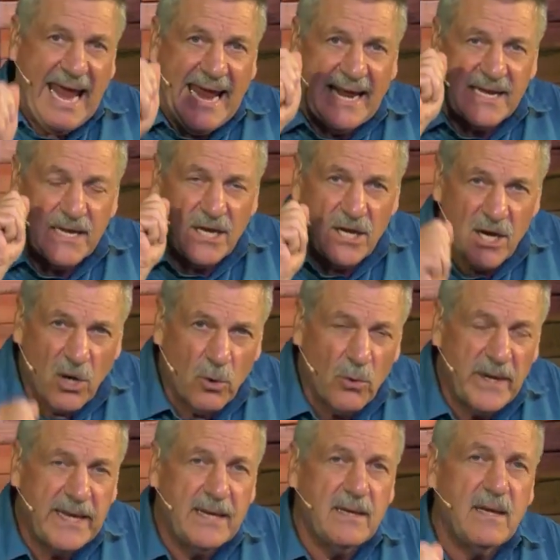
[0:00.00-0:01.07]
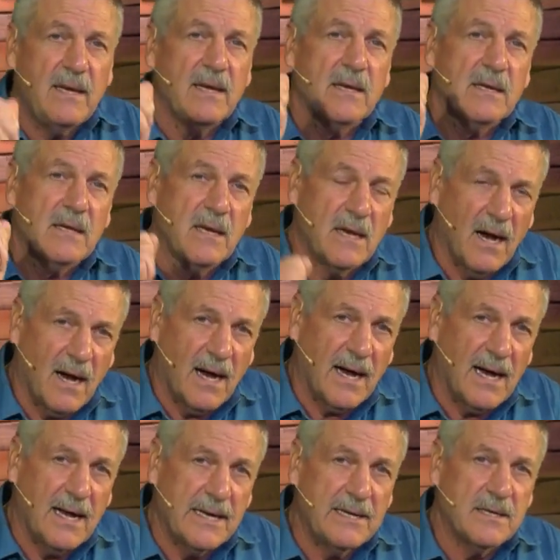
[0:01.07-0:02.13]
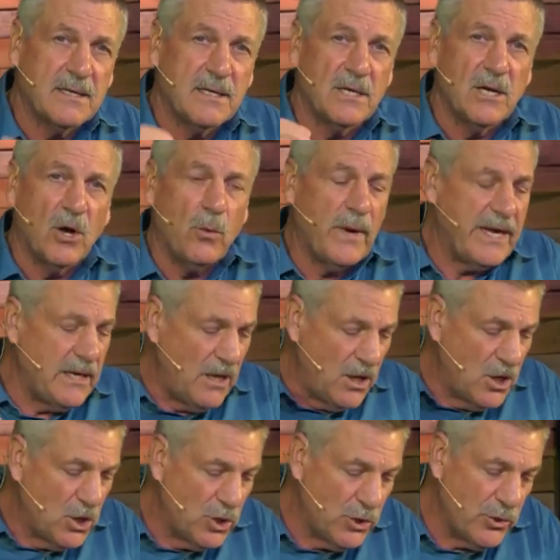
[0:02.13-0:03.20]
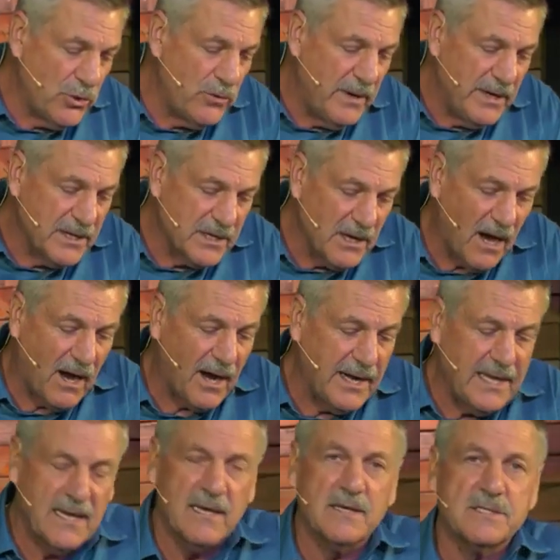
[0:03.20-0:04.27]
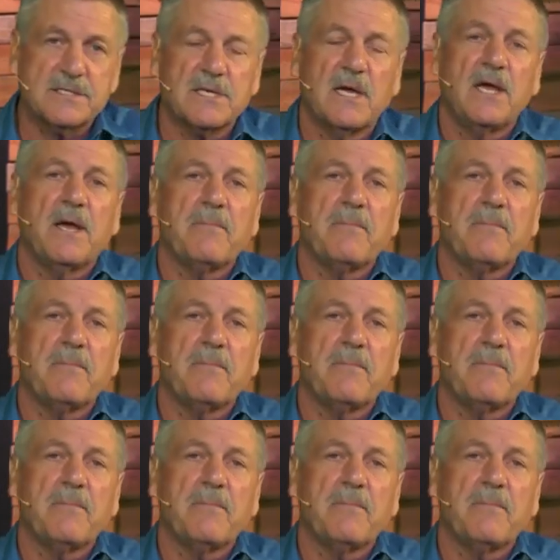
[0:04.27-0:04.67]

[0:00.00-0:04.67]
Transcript: And knowing God, knowing who God is,